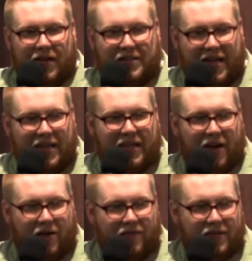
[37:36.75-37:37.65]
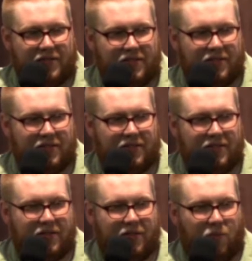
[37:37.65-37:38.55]
and take care of us,
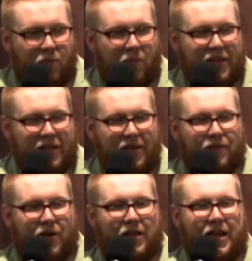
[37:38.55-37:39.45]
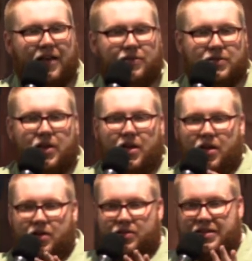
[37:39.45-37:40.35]
when we live our lives
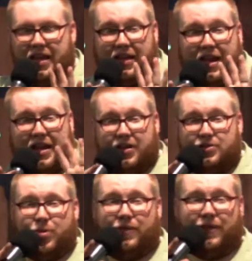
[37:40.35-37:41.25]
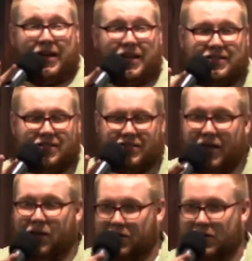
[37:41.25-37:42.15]
saying, God, here's my finances,
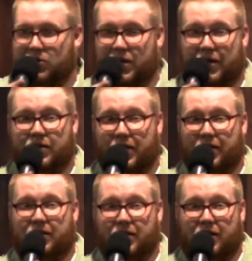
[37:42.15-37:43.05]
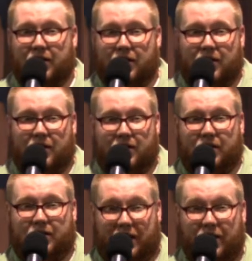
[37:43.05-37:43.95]
like legit, like,
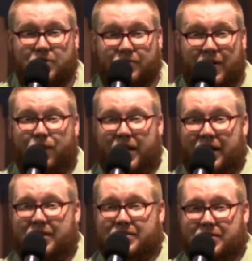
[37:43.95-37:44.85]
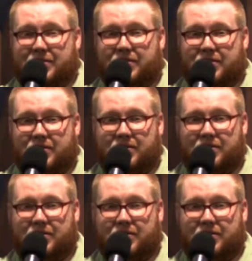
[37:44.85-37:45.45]
here's my finances.